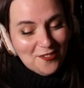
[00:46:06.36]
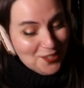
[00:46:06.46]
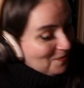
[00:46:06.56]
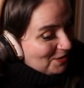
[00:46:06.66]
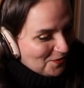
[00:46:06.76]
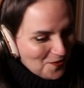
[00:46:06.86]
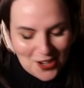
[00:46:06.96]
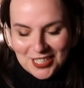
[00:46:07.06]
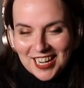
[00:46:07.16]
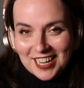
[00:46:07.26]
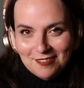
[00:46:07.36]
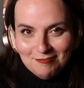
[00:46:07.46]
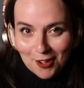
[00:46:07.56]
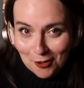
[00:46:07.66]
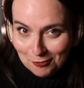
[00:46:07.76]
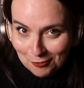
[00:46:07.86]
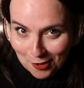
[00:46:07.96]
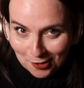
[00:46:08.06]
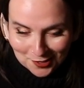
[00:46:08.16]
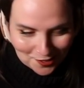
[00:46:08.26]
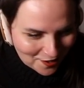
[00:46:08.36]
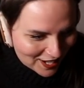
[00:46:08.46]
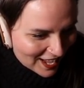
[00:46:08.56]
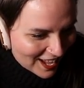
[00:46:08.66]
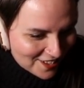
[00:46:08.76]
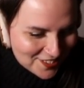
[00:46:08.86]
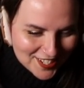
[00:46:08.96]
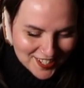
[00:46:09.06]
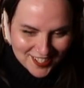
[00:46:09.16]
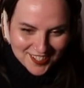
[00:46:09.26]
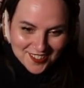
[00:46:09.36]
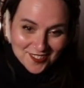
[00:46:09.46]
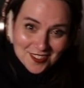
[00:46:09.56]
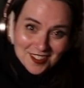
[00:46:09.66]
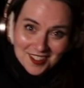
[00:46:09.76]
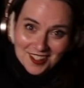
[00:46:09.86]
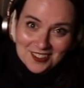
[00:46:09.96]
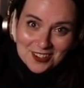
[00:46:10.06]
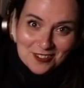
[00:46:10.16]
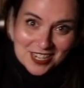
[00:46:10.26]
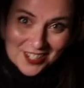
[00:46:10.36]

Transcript: so much for watching. Frog snog out. Ugh, I'm gonna reach